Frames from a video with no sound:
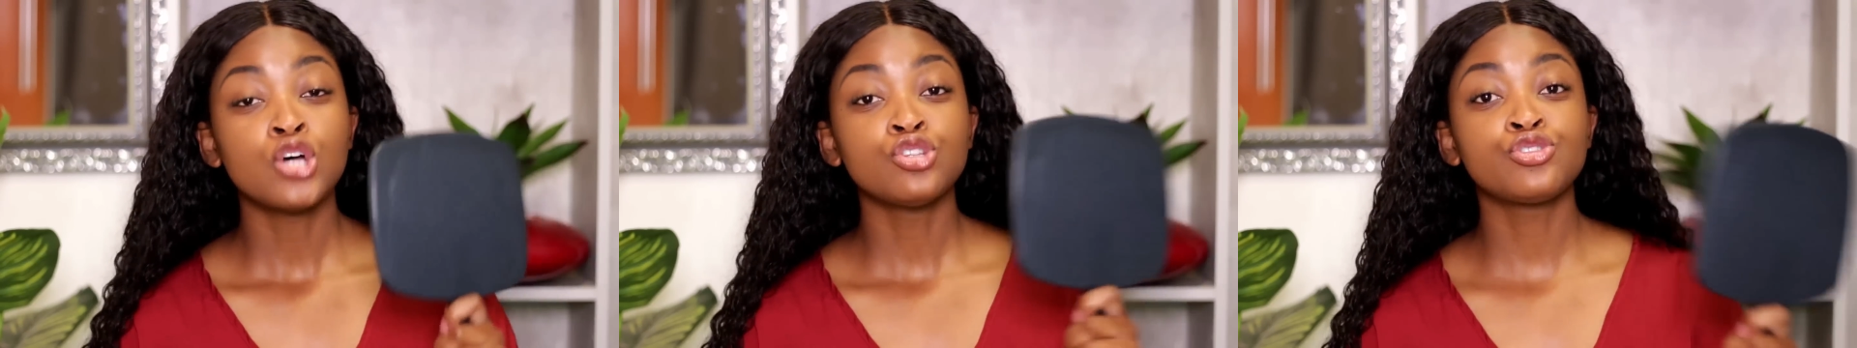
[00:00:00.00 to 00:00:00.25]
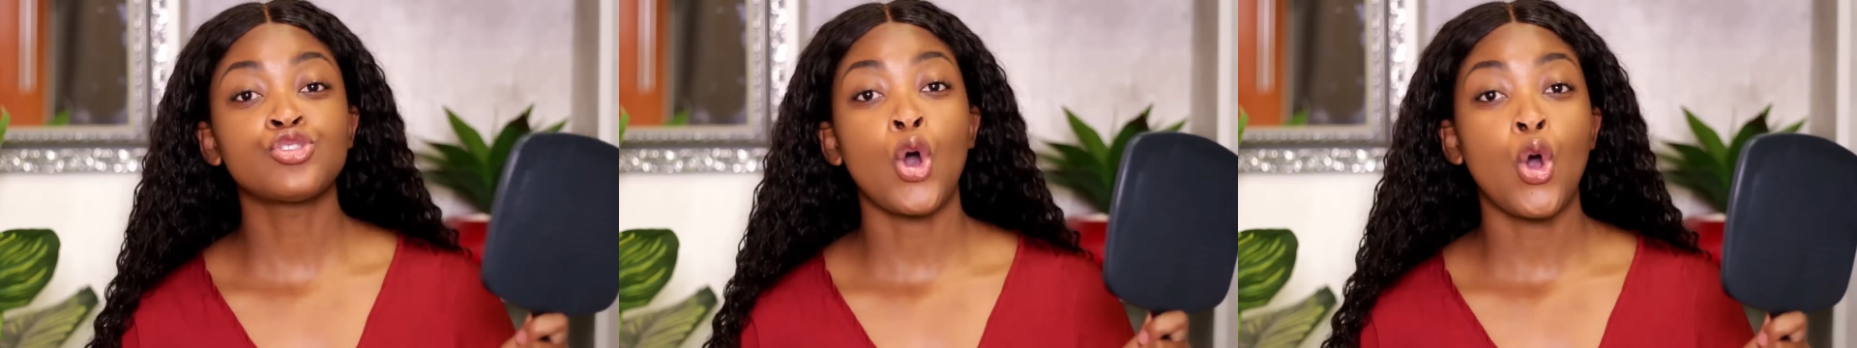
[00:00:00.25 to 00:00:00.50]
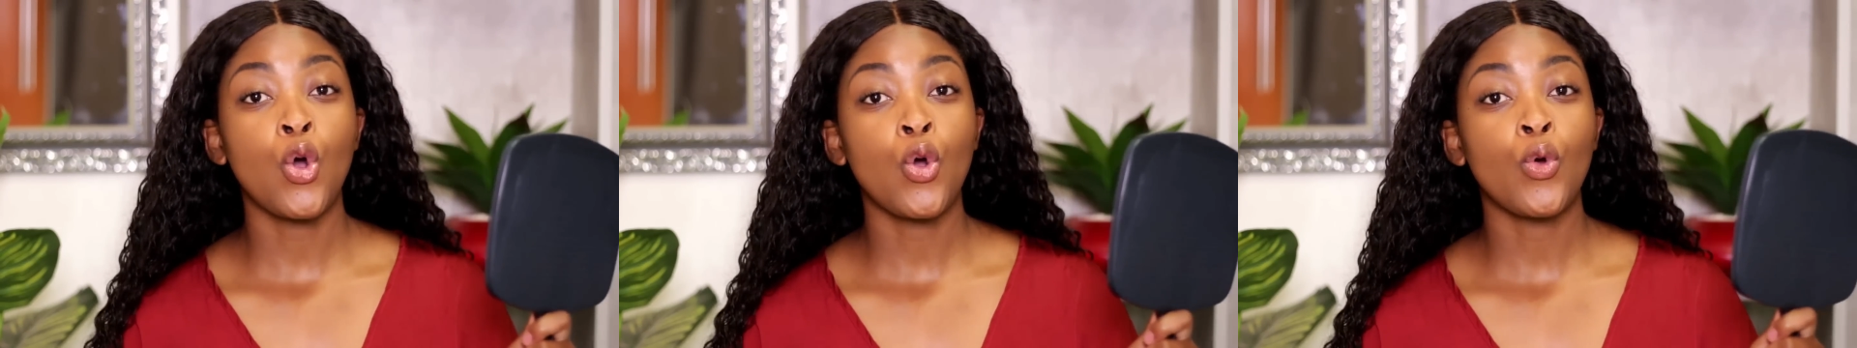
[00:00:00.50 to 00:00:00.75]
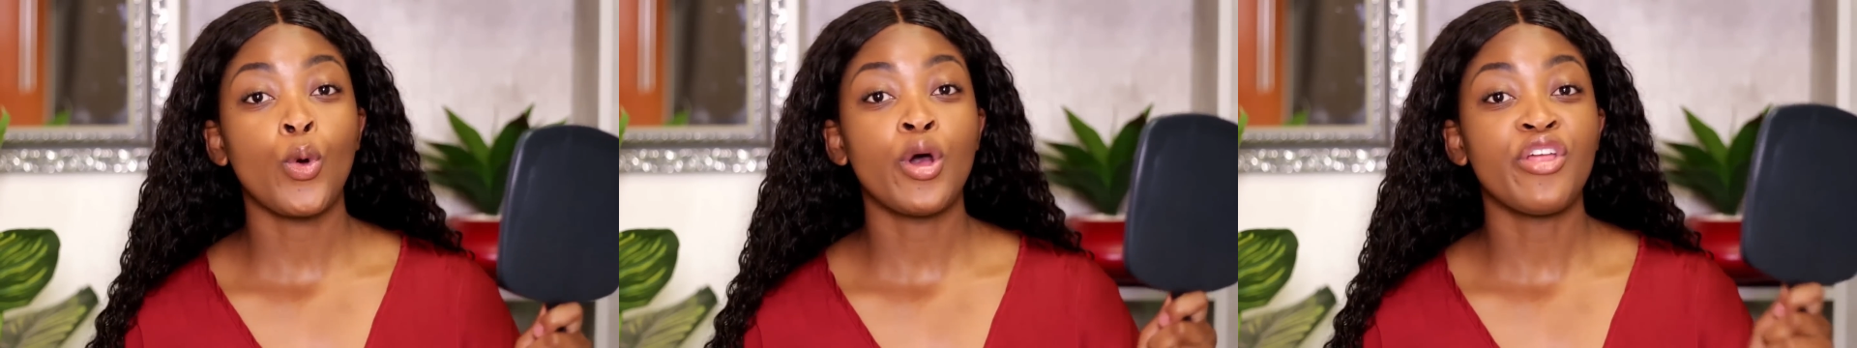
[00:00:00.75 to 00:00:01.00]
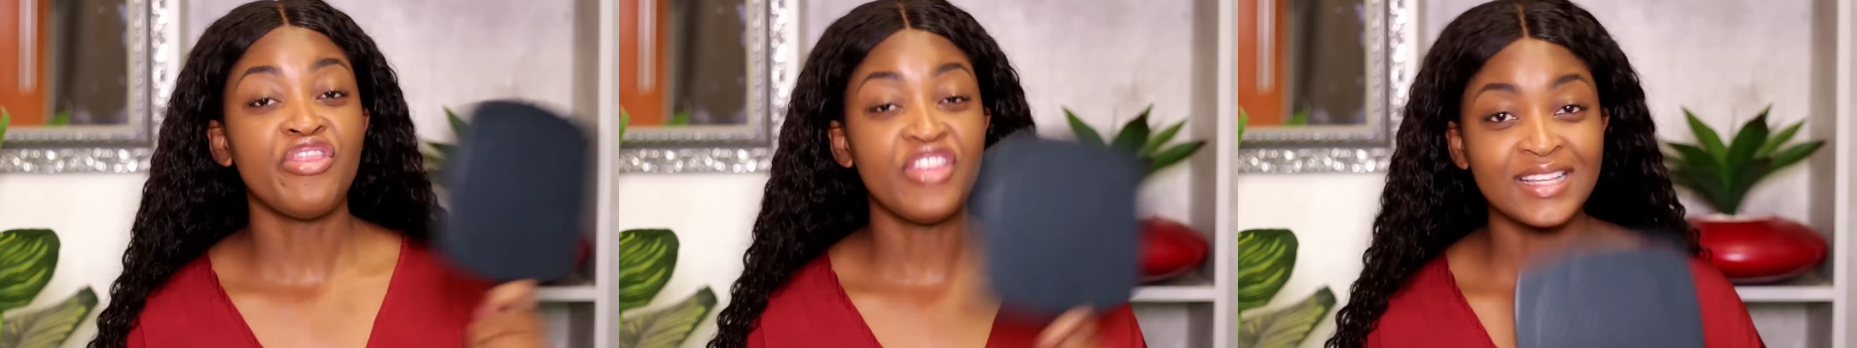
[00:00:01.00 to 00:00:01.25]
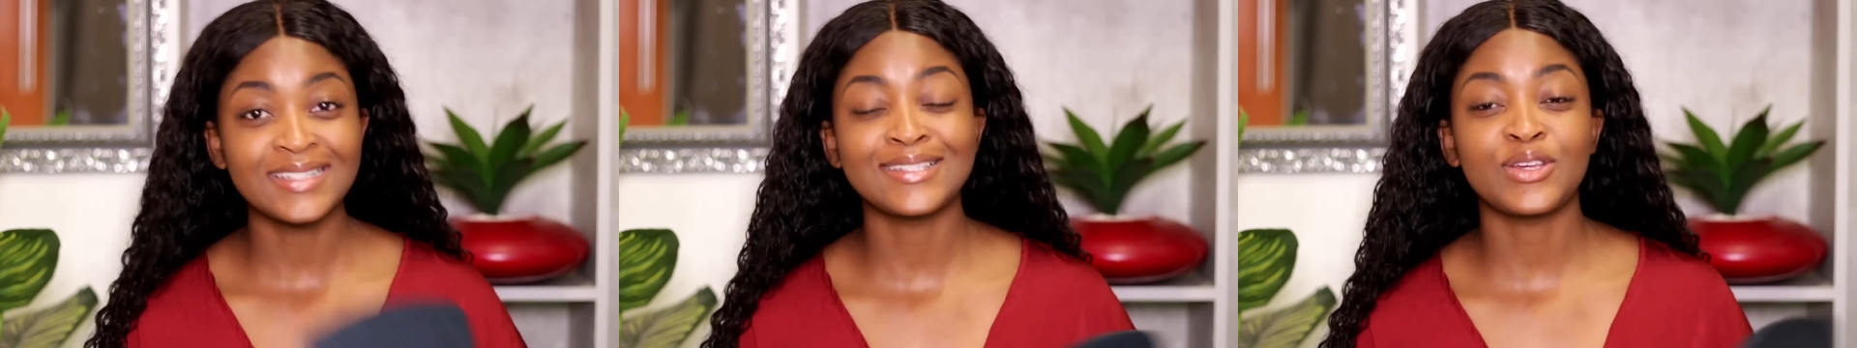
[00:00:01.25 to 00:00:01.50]
So
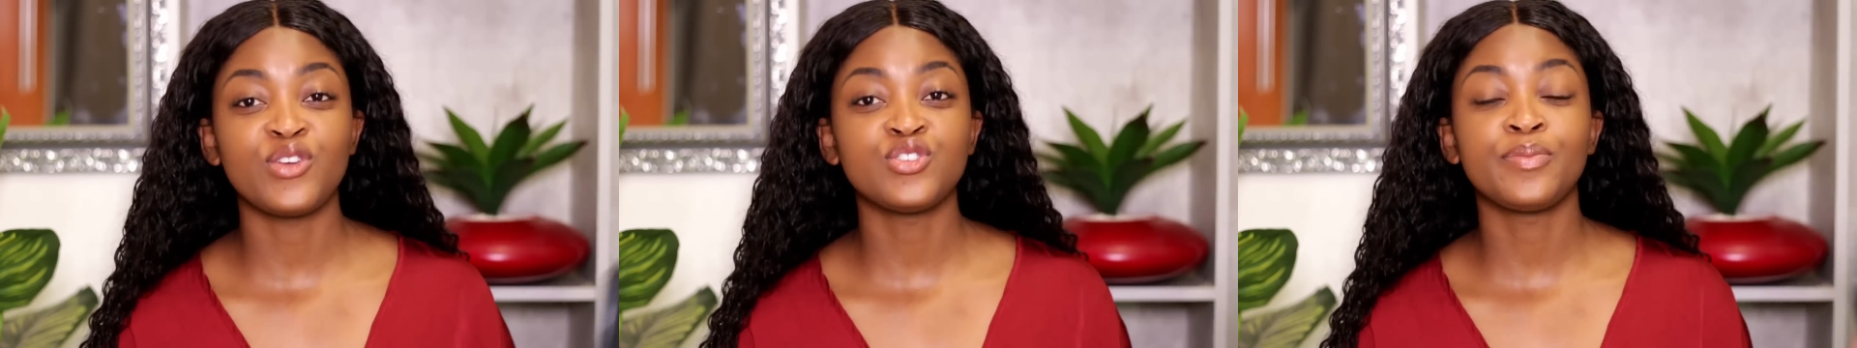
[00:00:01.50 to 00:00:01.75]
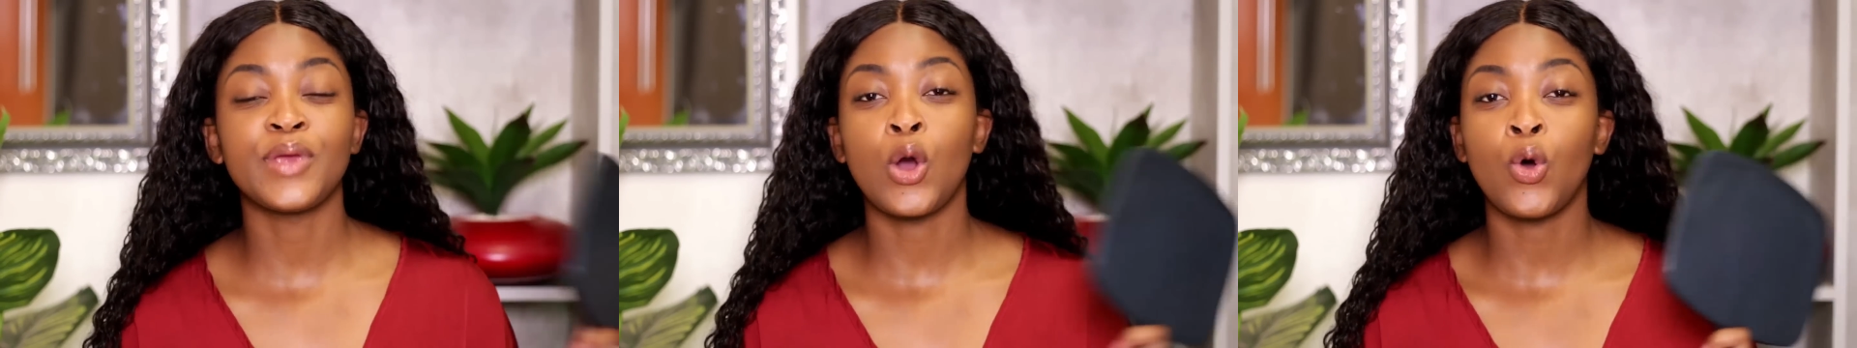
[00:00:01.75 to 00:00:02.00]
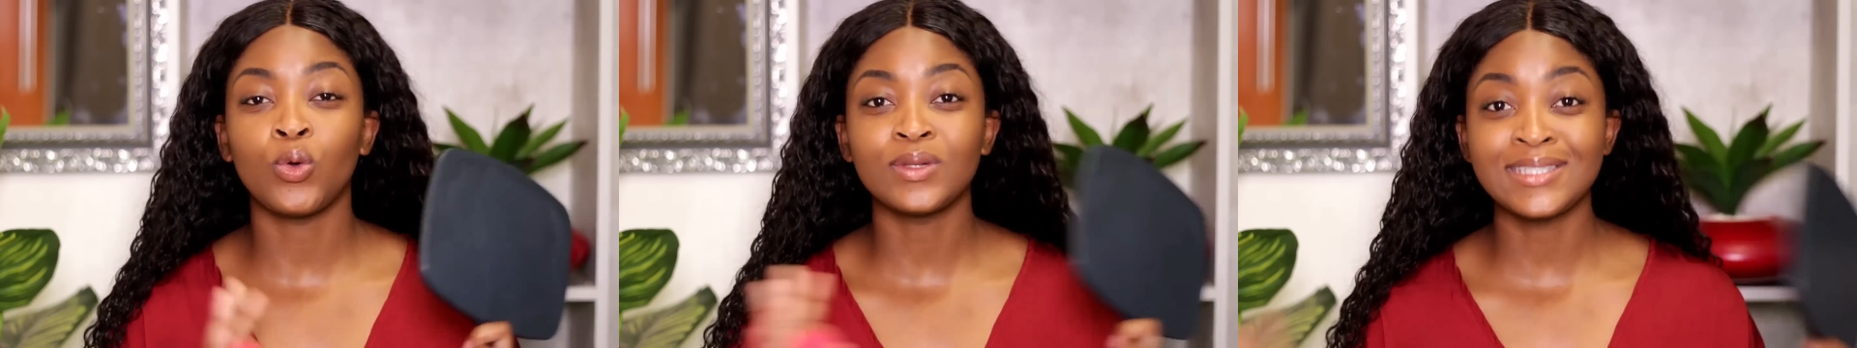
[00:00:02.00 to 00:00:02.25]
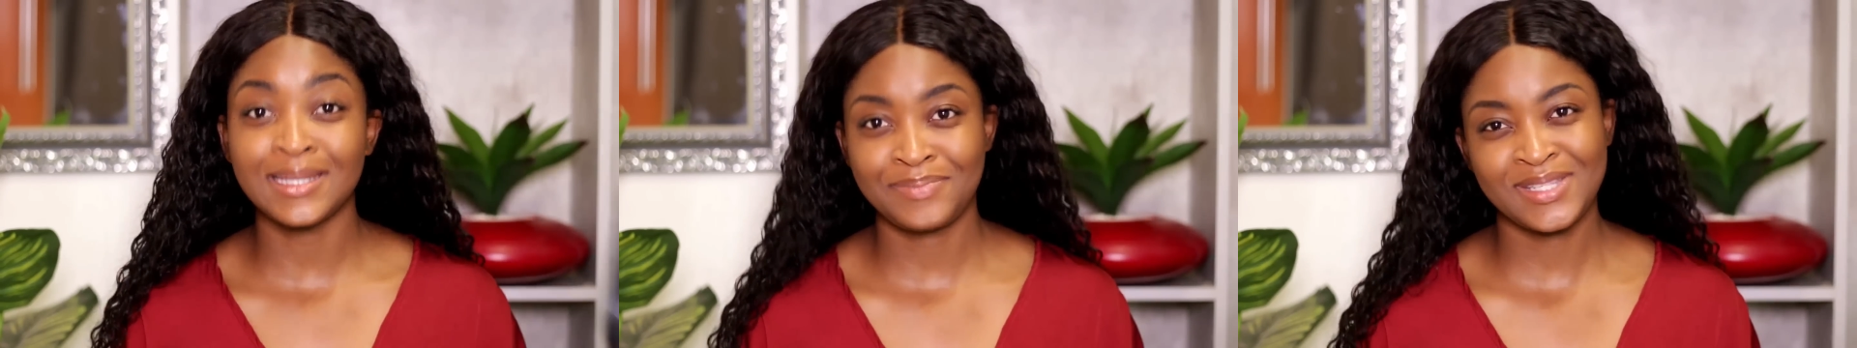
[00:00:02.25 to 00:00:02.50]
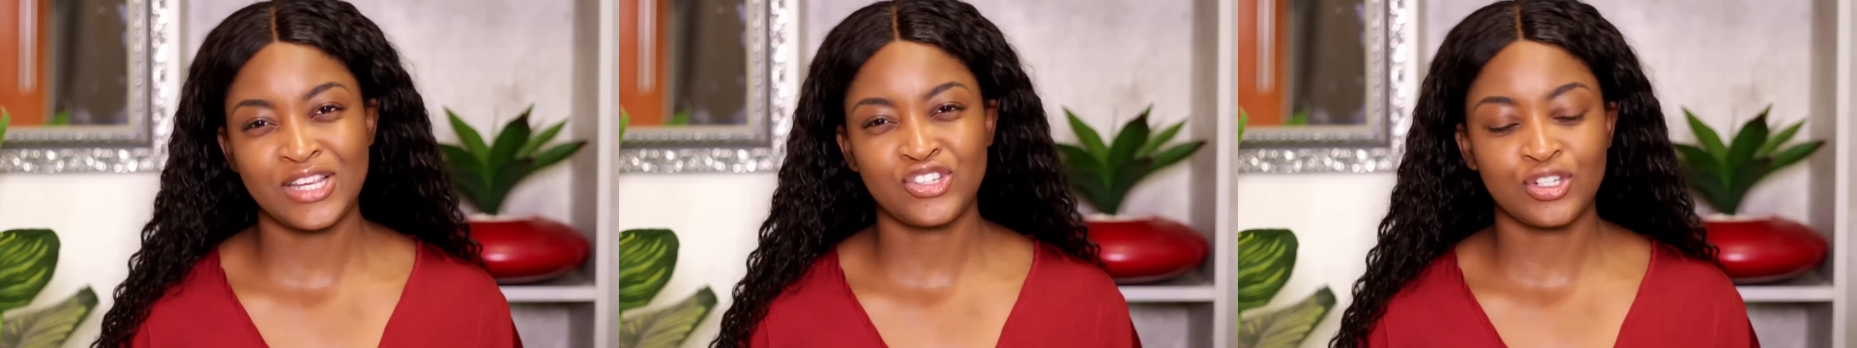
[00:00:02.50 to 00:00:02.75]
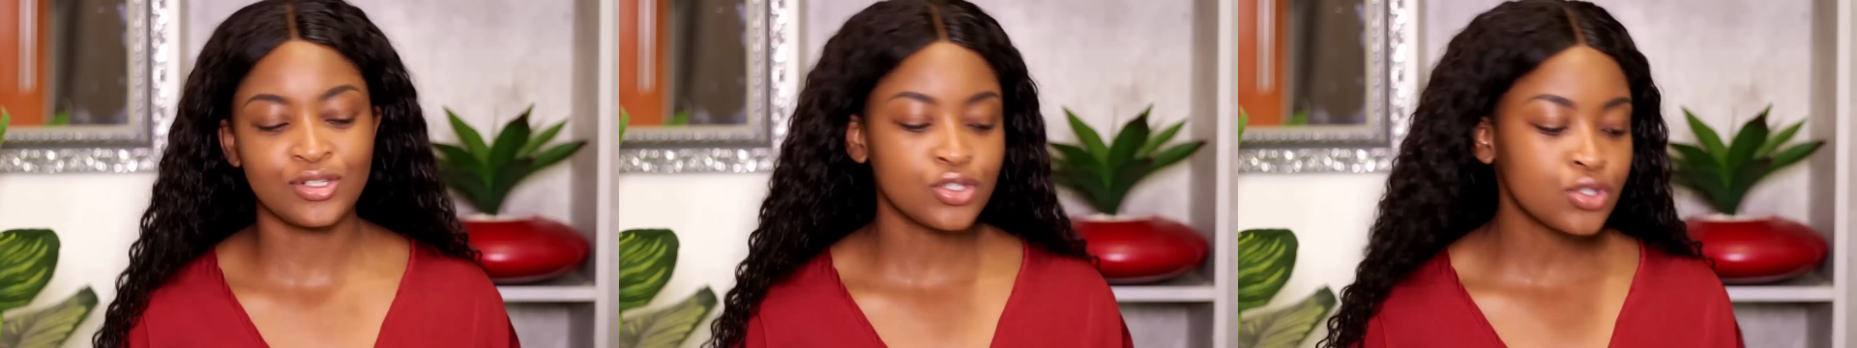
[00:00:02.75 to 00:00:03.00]
this is going to be a whole tip
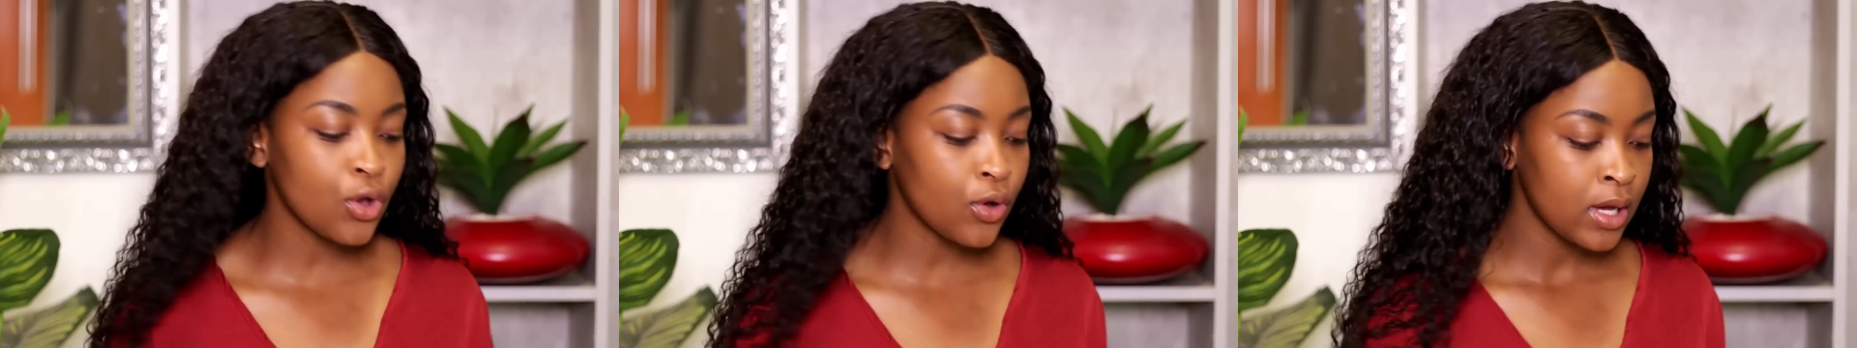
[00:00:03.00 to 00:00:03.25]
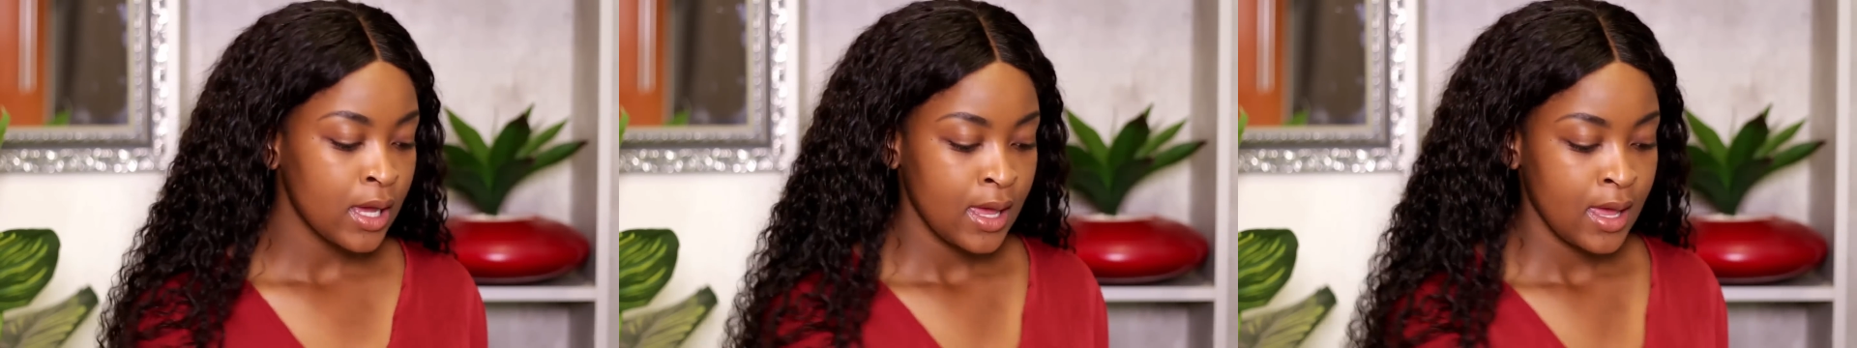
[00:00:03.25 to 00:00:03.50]
session. So